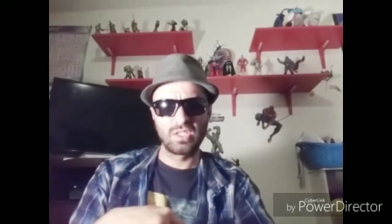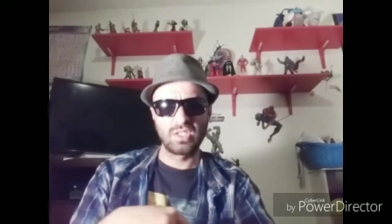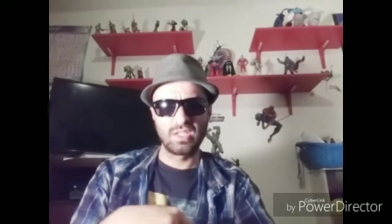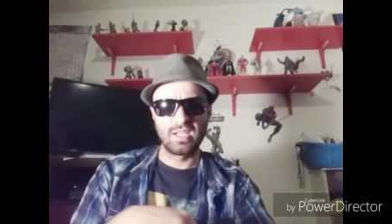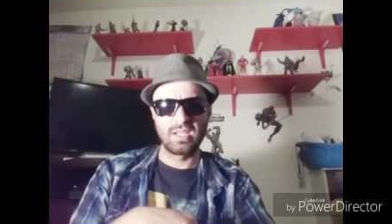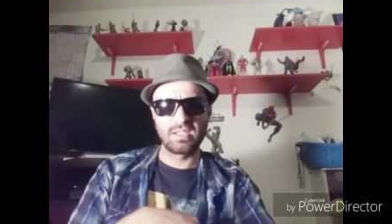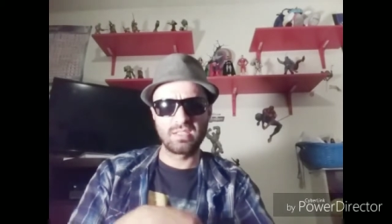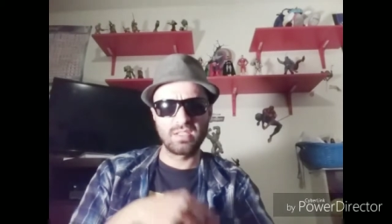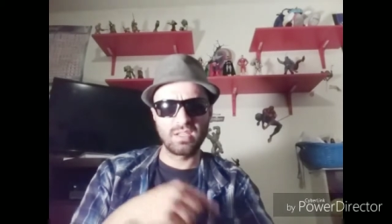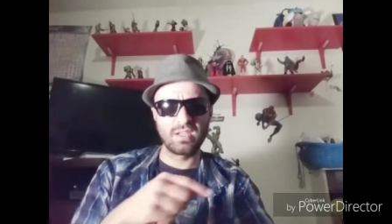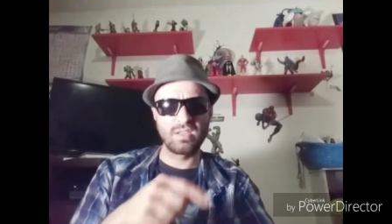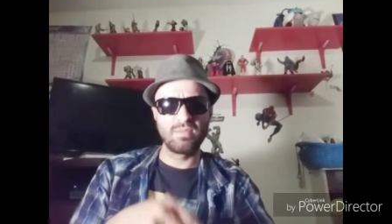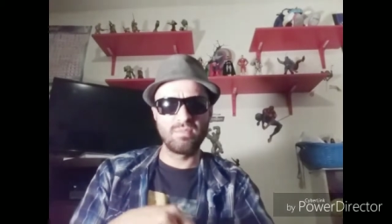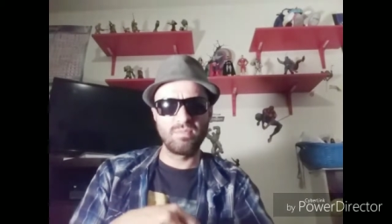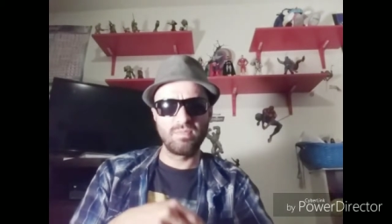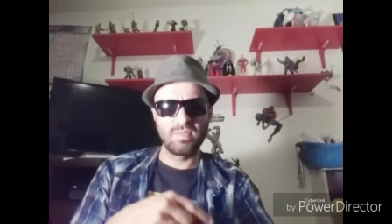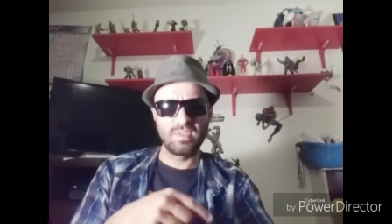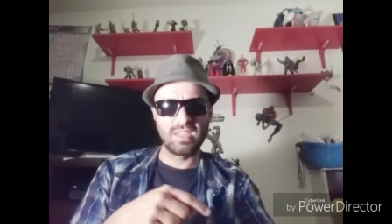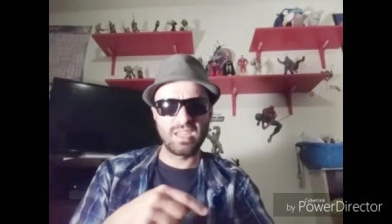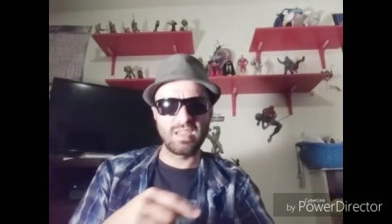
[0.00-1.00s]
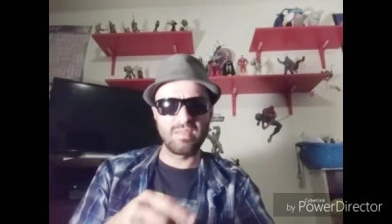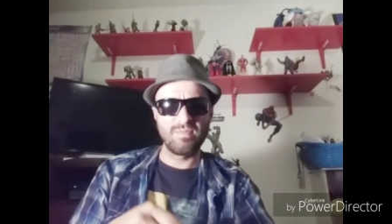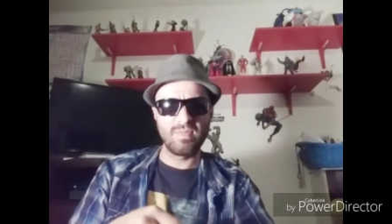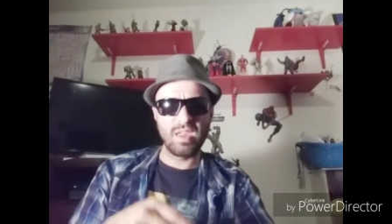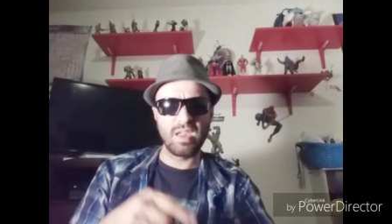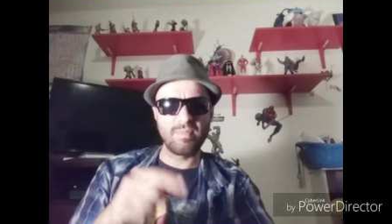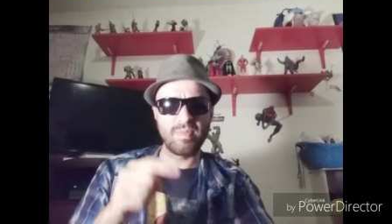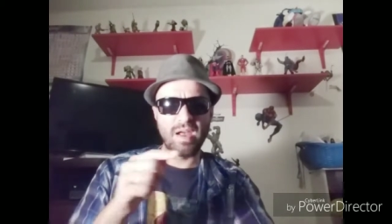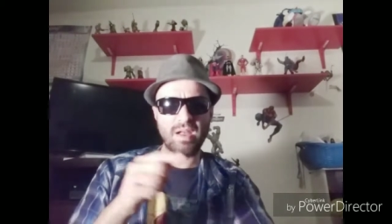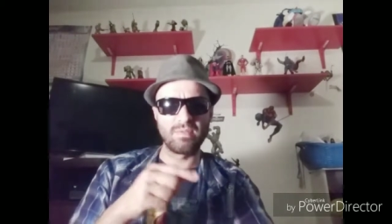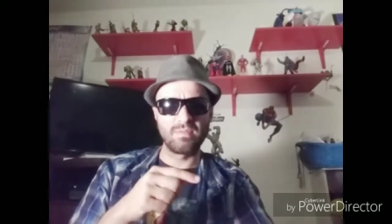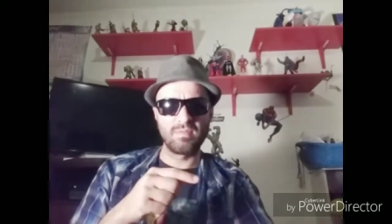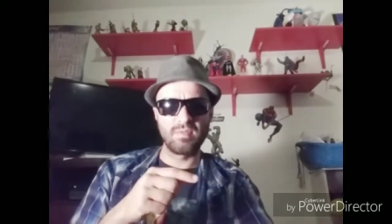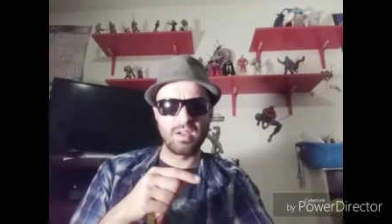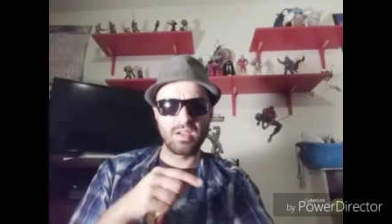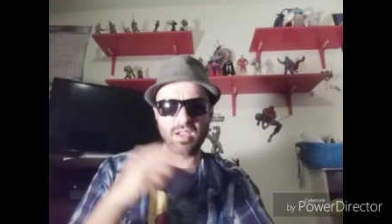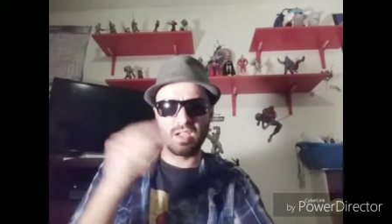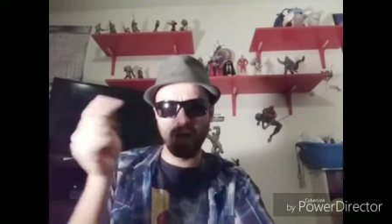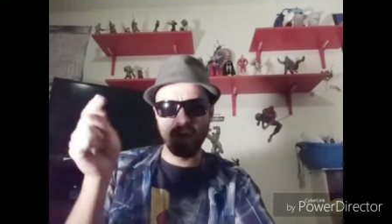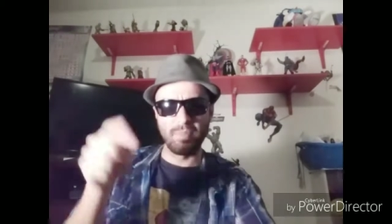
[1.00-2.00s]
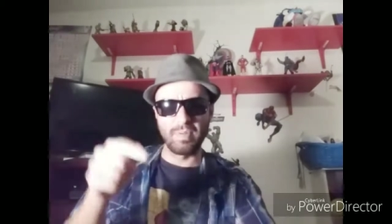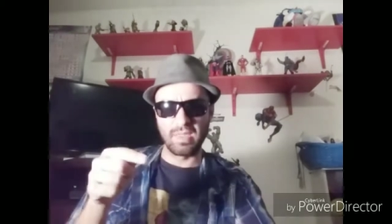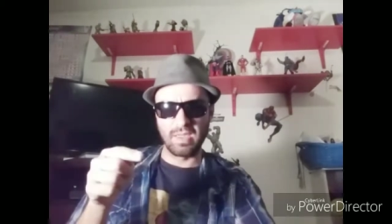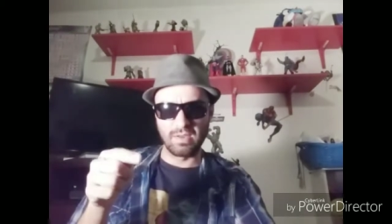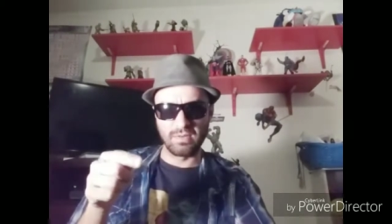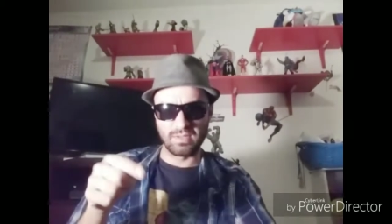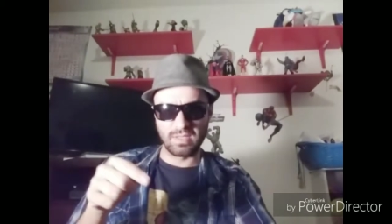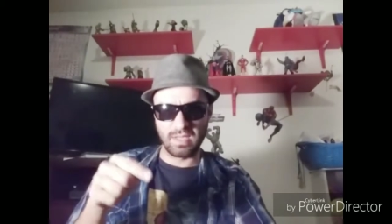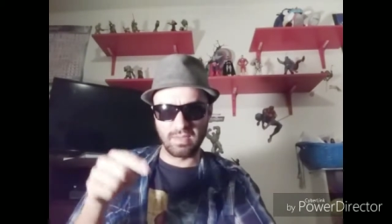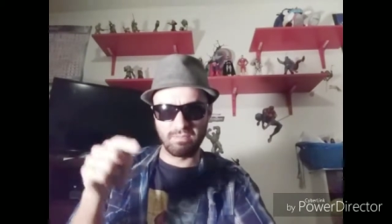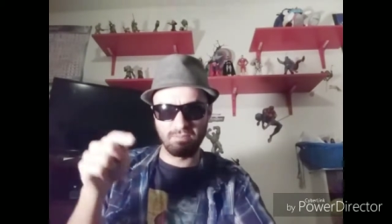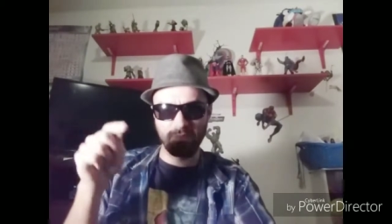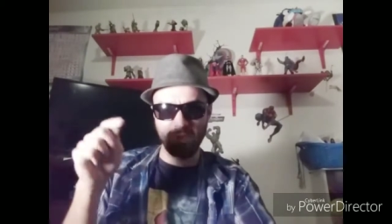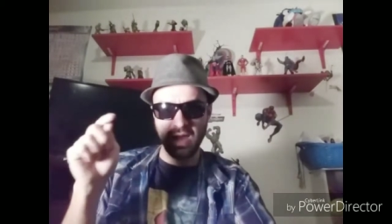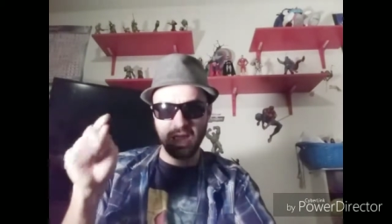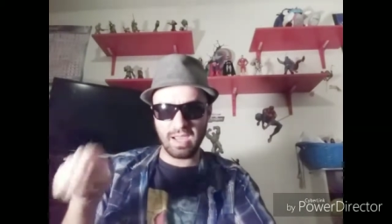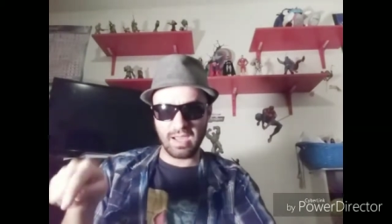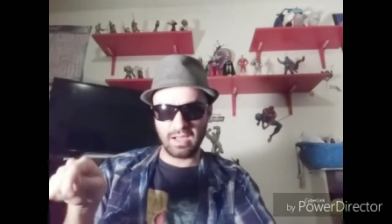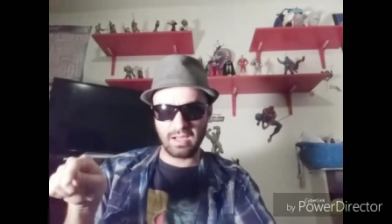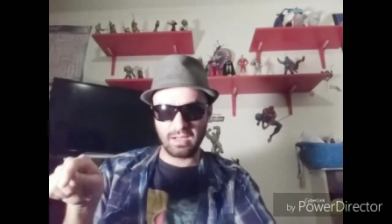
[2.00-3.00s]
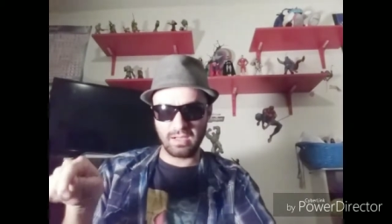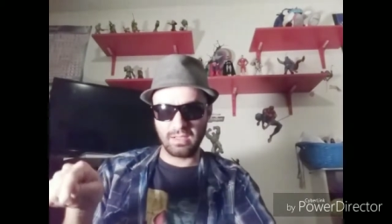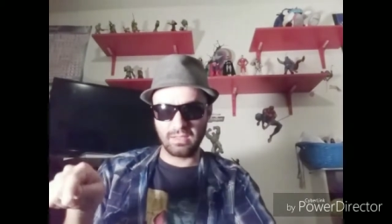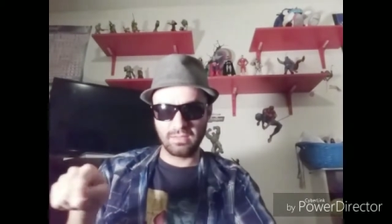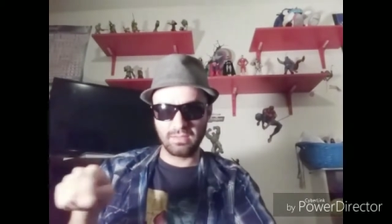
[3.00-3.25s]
and it's taking taking me about a couple years to get my